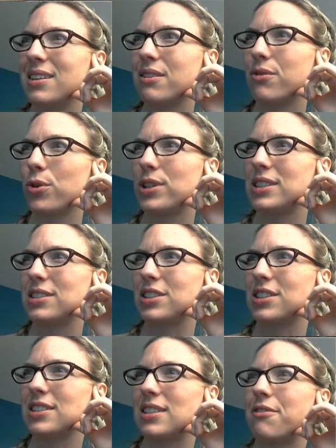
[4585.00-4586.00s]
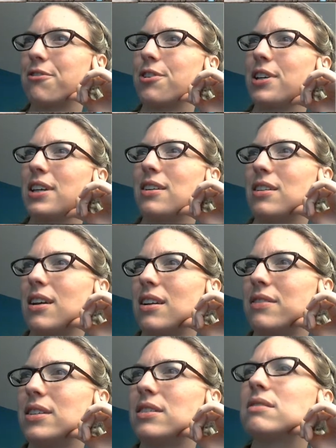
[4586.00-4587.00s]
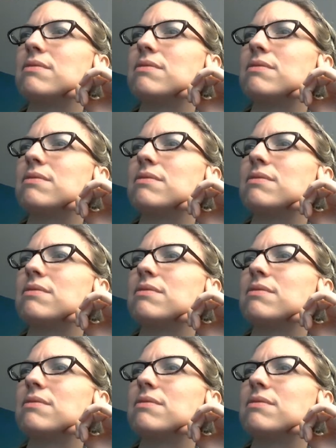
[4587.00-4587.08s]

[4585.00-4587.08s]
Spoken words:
The void is just suffering in a lot of it.